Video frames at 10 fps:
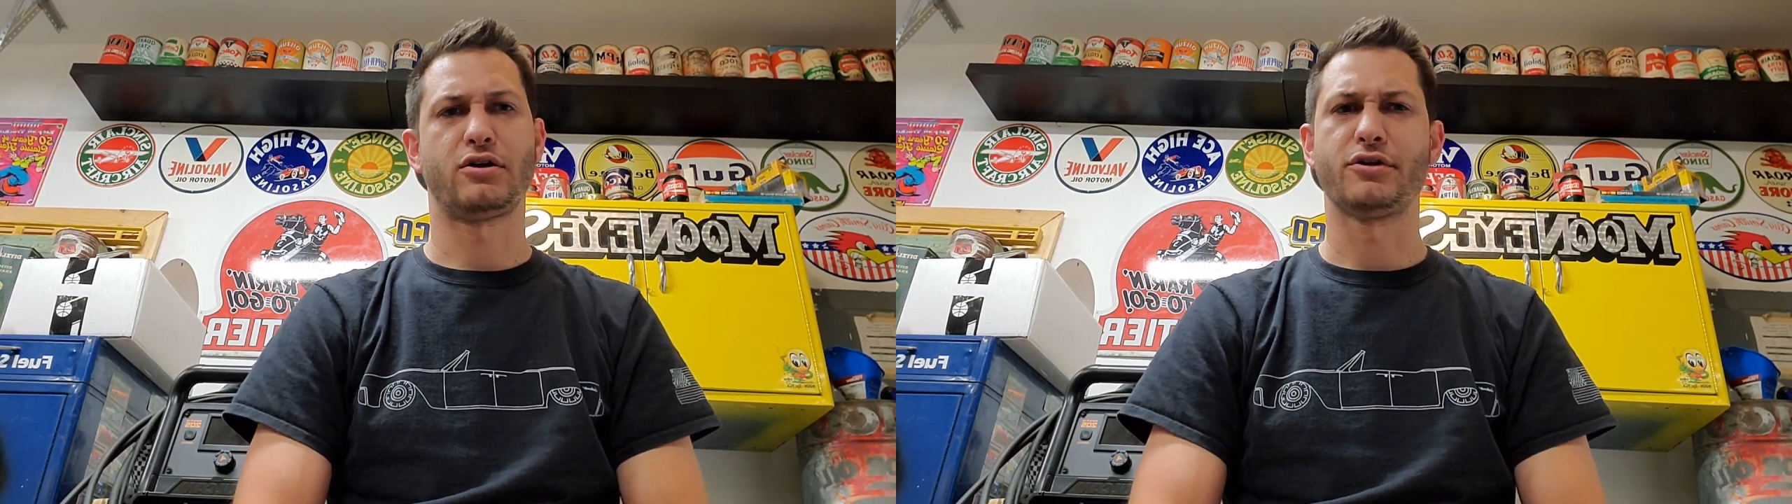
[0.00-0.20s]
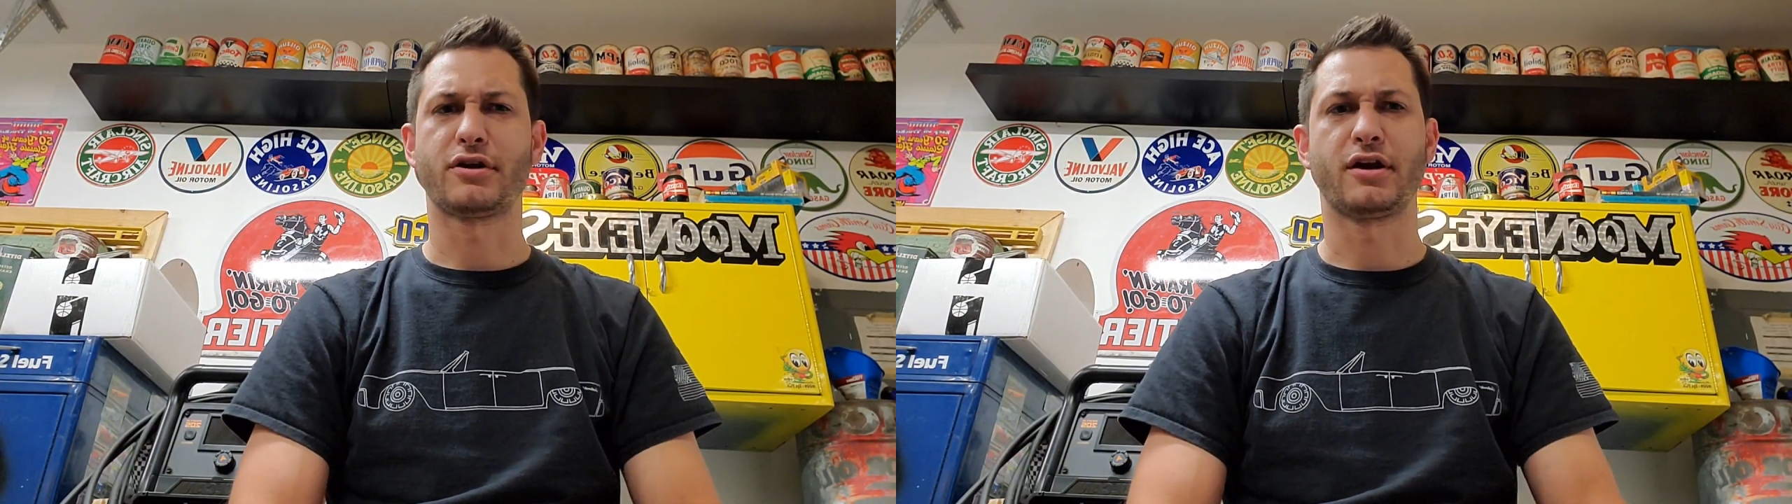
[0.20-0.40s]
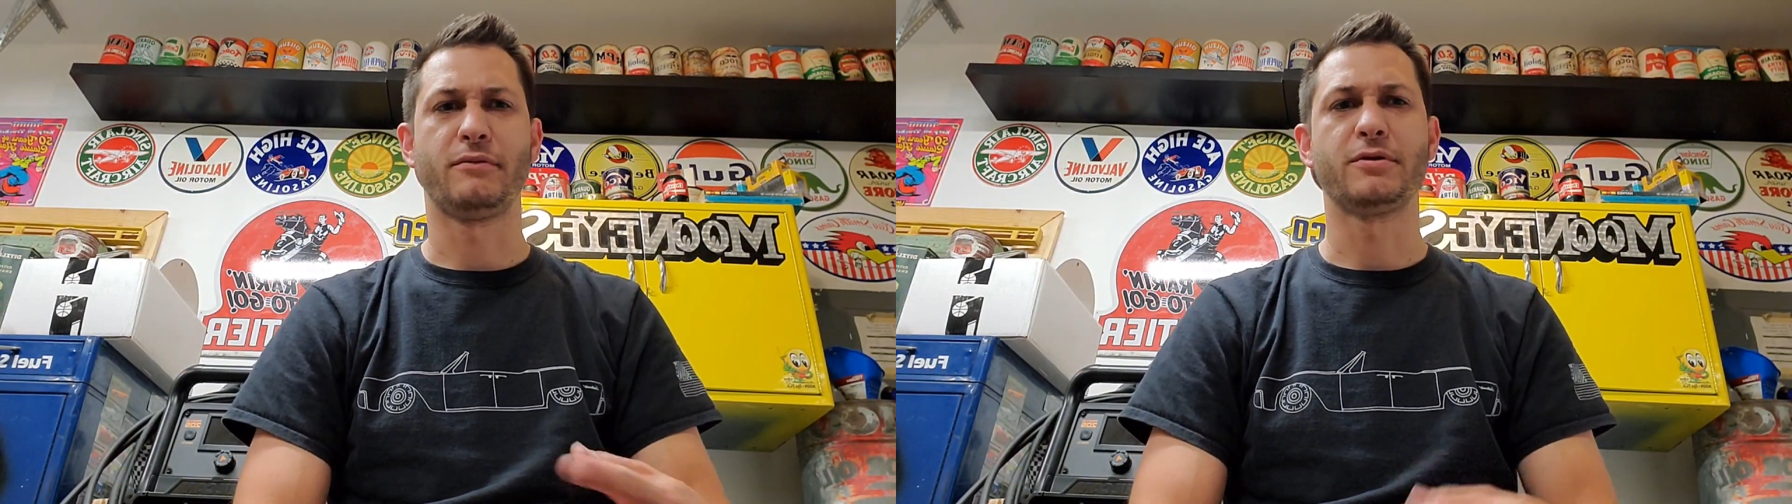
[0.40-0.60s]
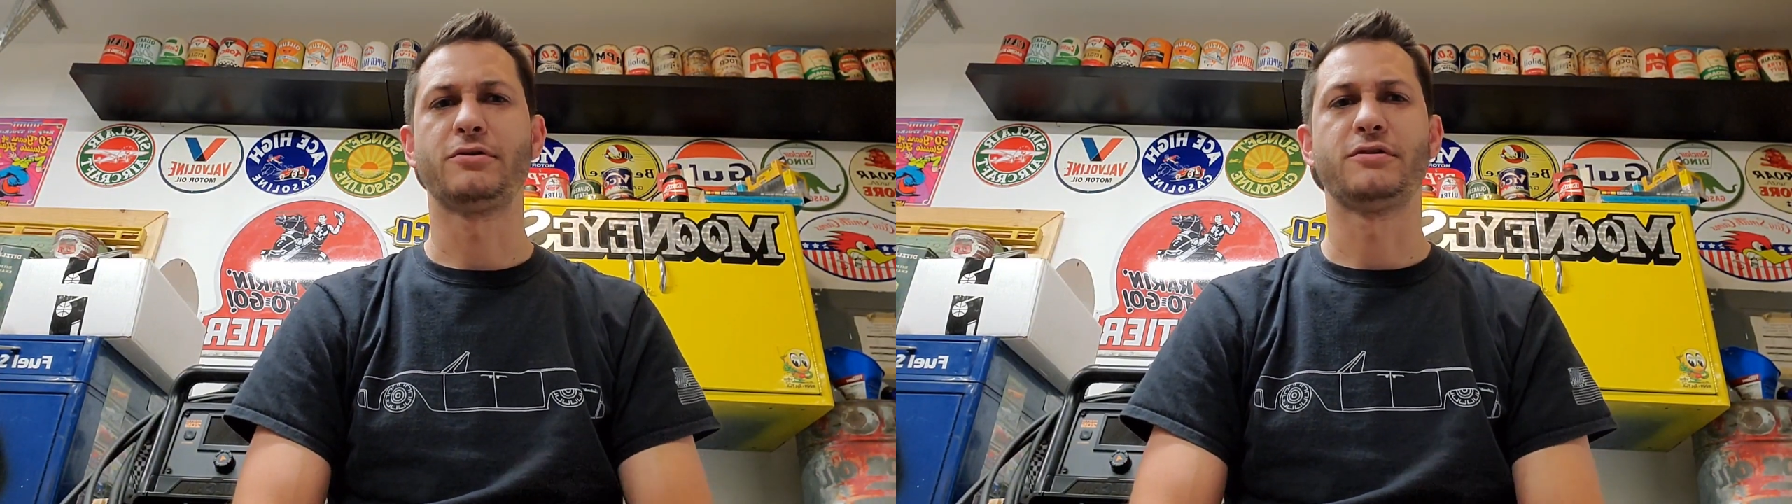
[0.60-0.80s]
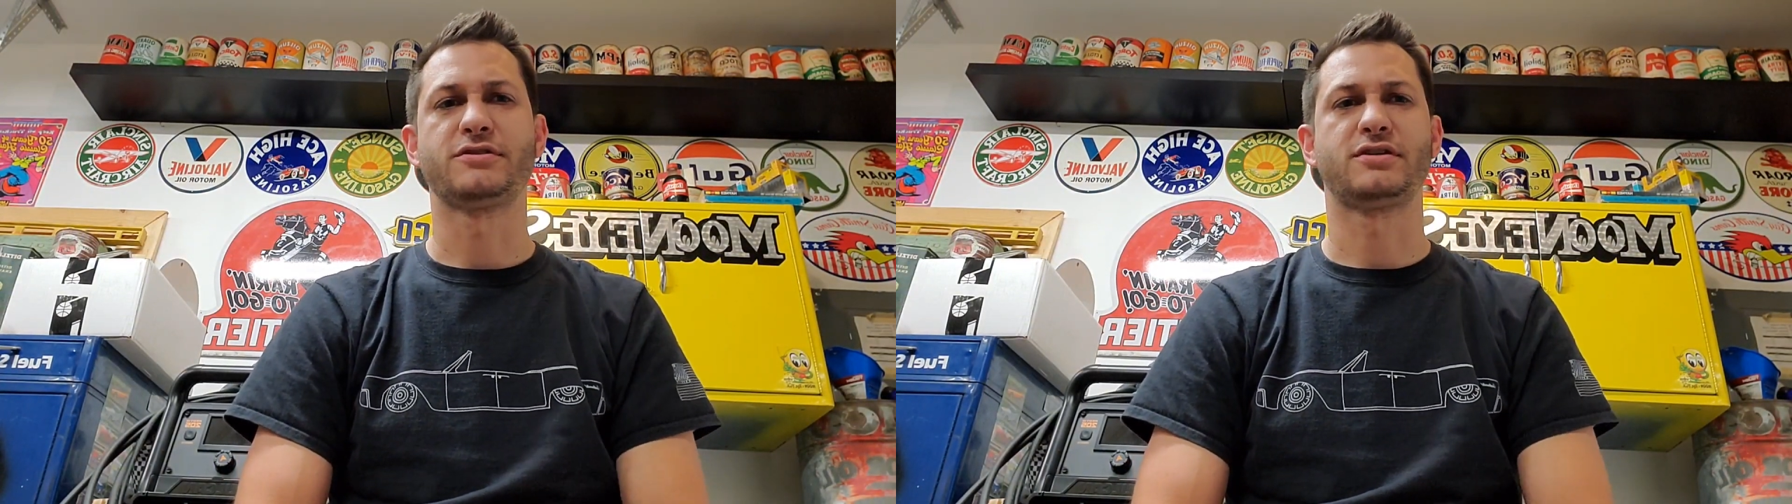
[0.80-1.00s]
You can help me do
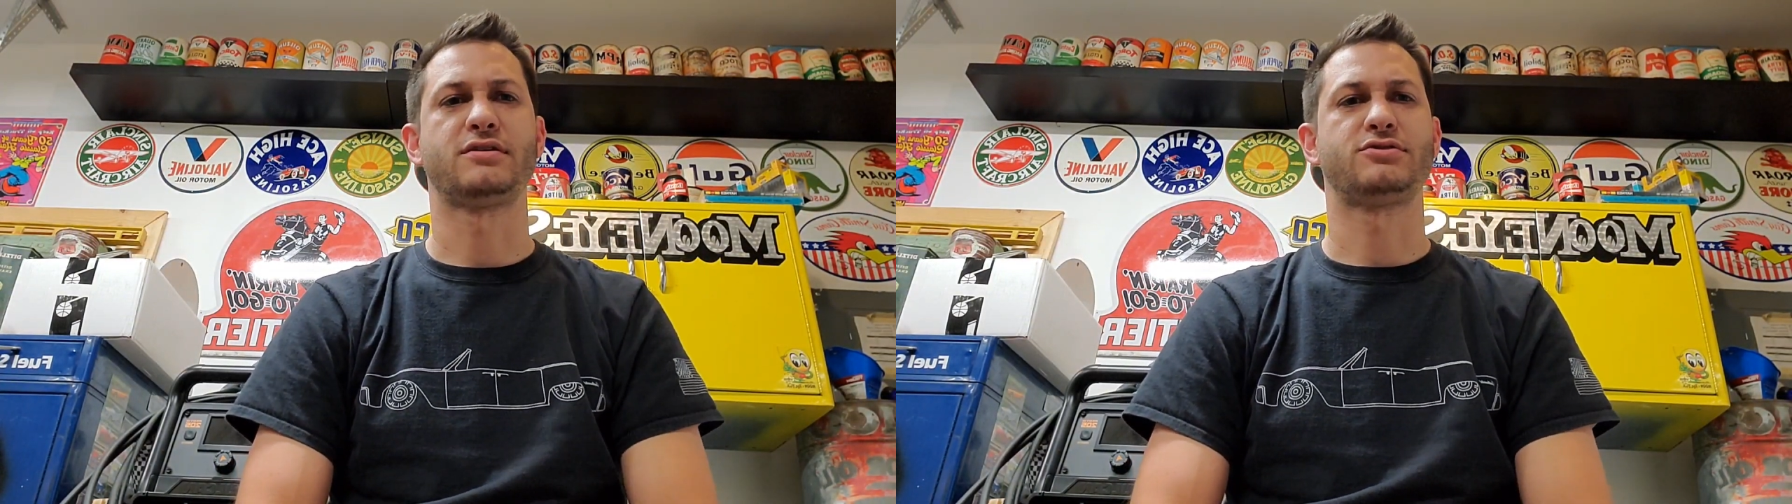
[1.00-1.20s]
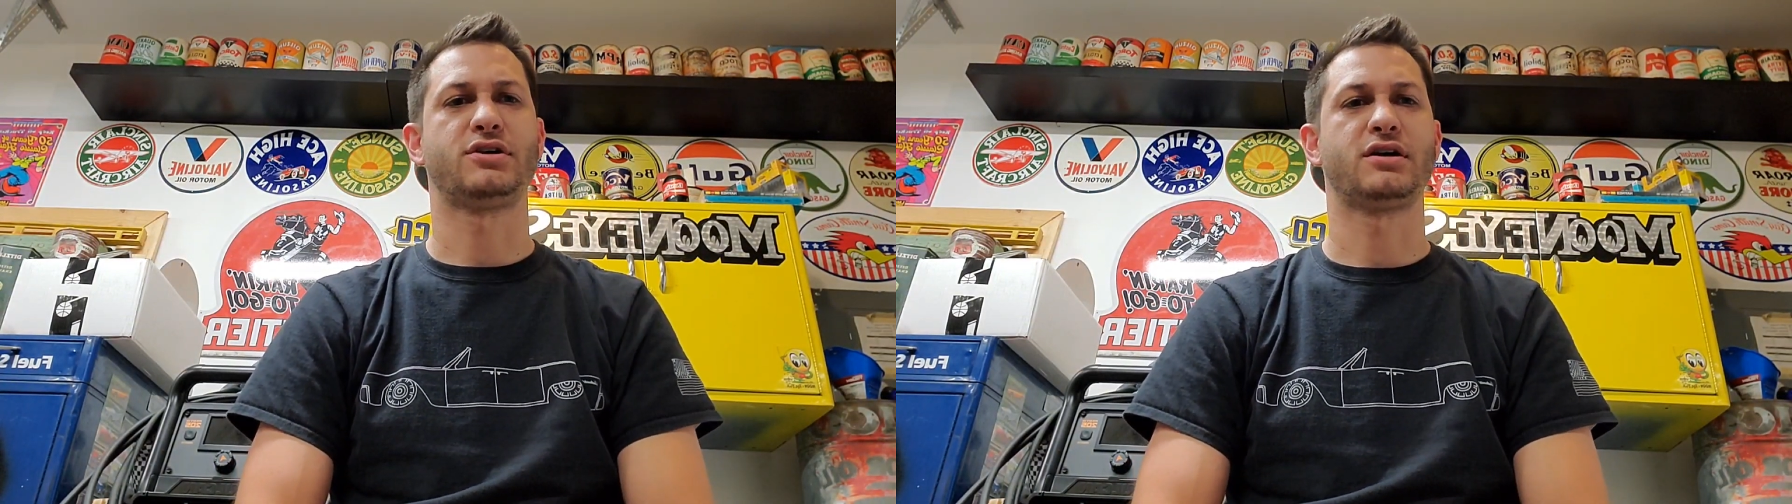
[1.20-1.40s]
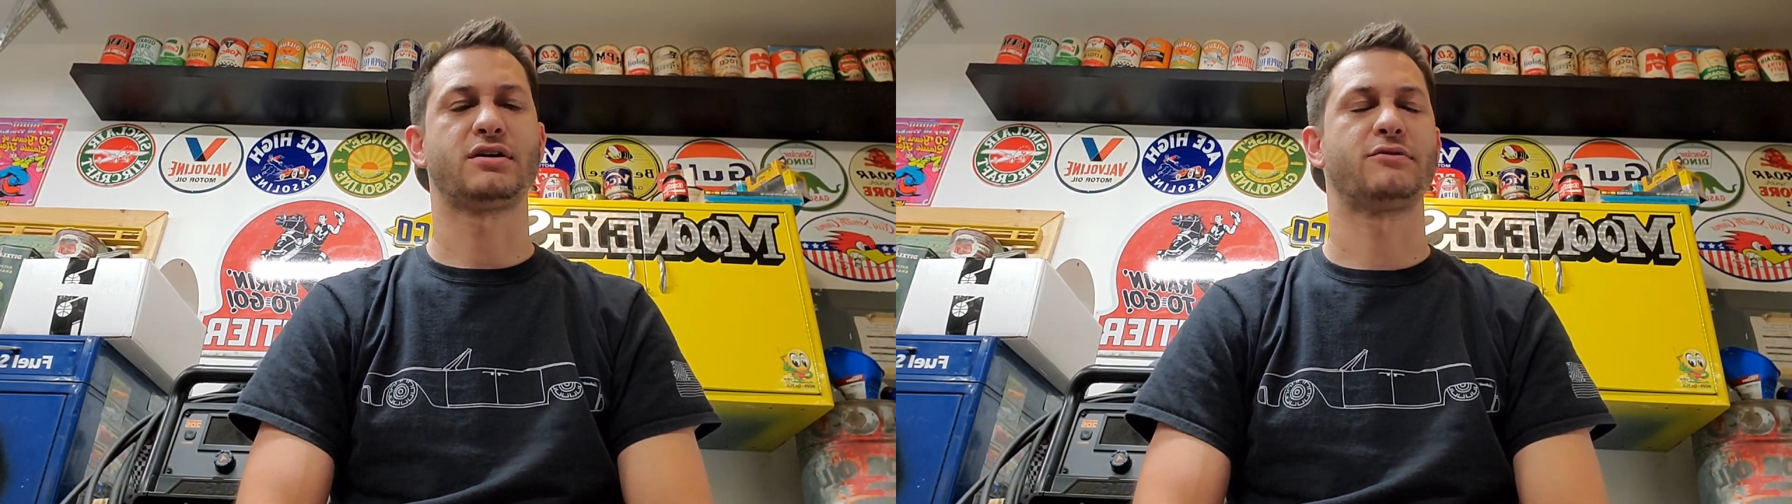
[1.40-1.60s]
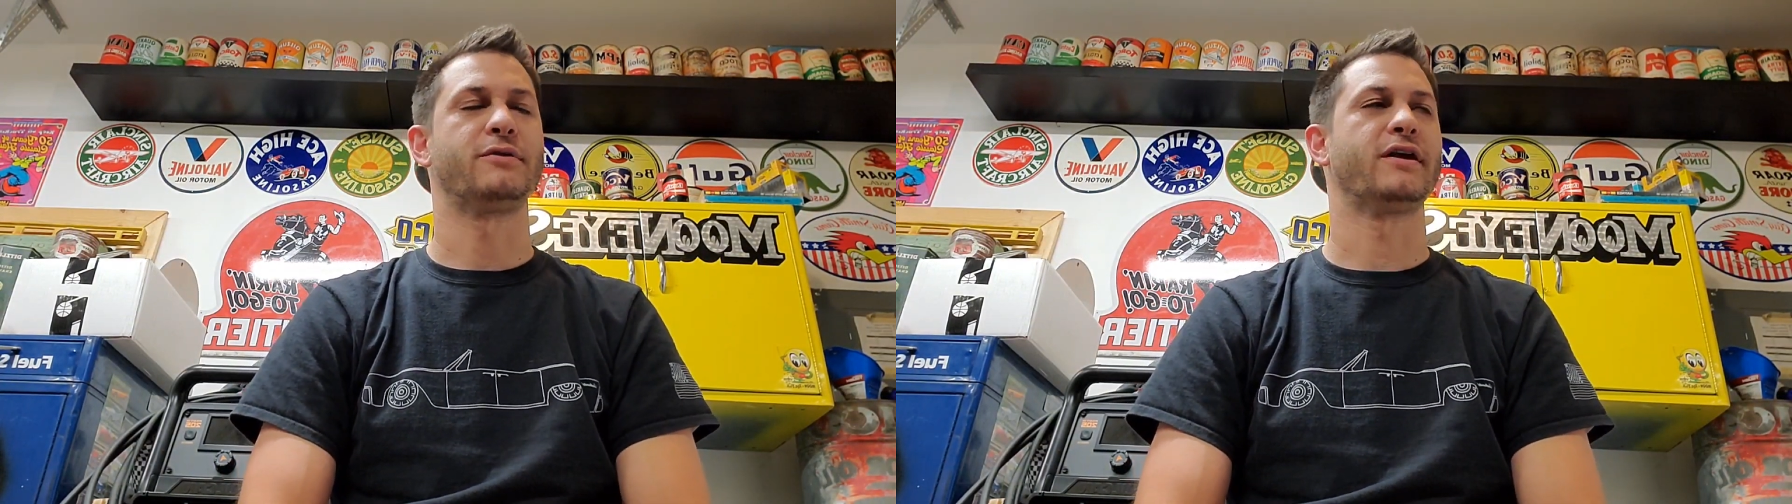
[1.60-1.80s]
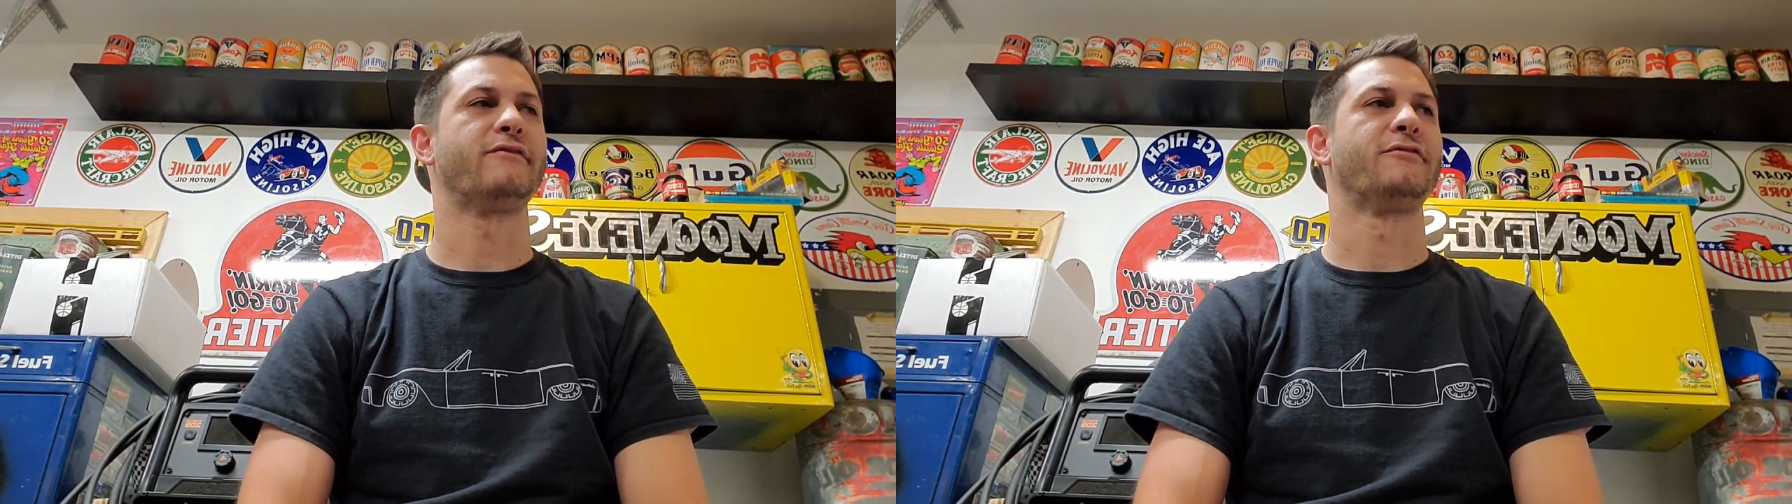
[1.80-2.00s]
this on the truck or
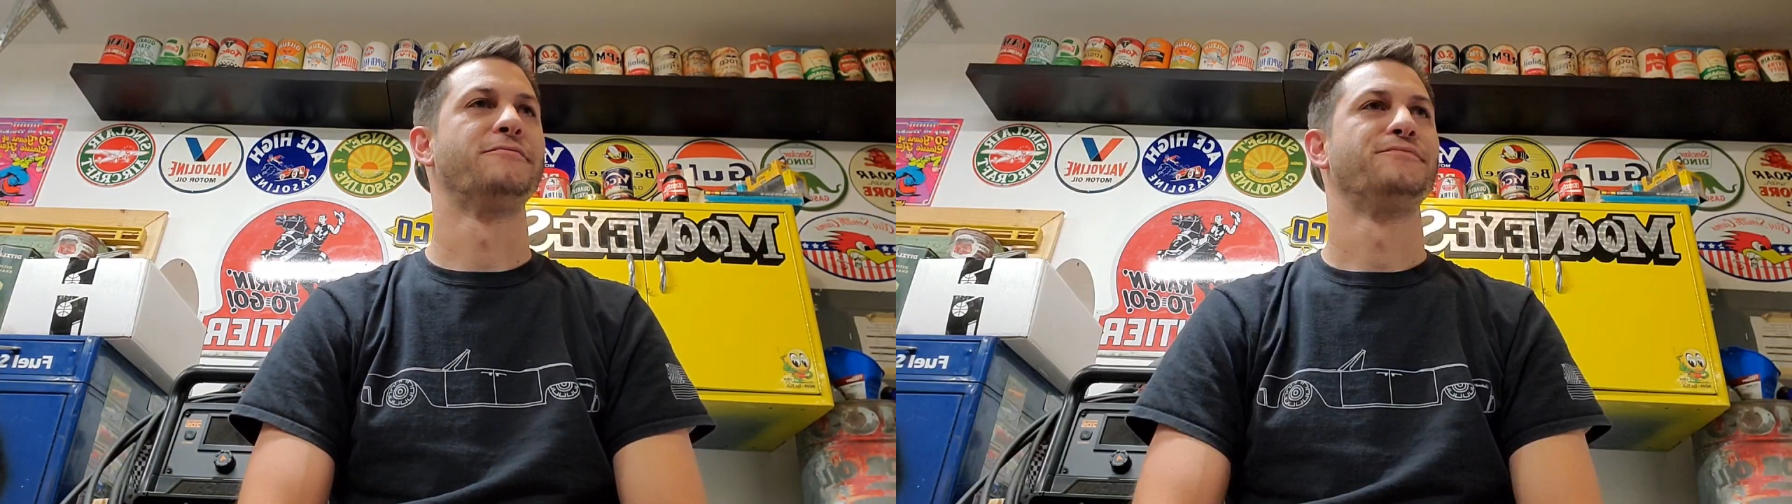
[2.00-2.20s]
whatever.